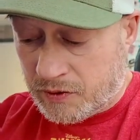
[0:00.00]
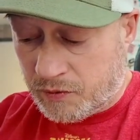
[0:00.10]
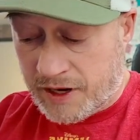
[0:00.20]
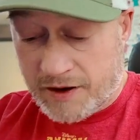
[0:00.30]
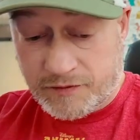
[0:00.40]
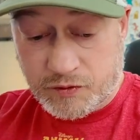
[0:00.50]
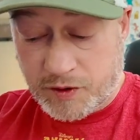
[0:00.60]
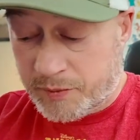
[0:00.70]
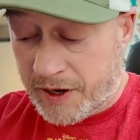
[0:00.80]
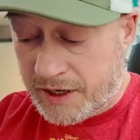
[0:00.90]
We have
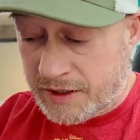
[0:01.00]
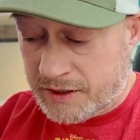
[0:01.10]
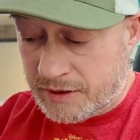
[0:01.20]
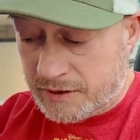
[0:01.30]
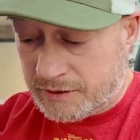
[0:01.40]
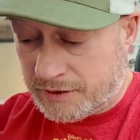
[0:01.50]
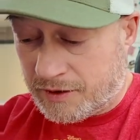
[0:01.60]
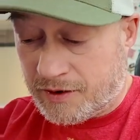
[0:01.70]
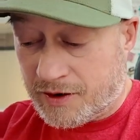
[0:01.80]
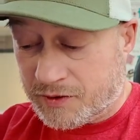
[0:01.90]
Twitter Pated.
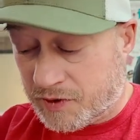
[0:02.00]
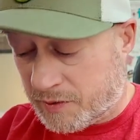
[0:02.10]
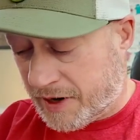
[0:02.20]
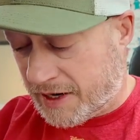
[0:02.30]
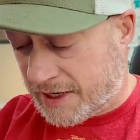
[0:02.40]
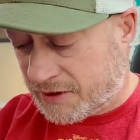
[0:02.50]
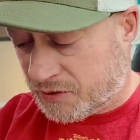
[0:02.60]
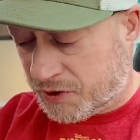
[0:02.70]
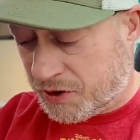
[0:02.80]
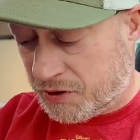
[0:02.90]
Aw, Twitter Pated. That's so
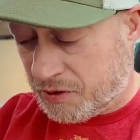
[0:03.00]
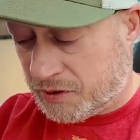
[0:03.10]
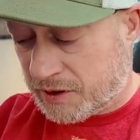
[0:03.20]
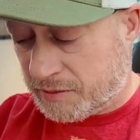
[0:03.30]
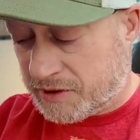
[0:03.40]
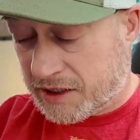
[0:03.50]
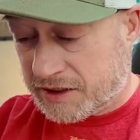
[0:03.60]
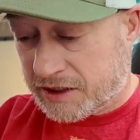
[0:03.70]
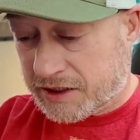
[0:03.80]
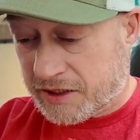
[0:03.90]
cute. Look at them
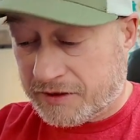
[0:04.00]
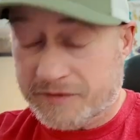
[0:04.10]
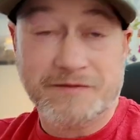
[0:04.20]
chasing each other.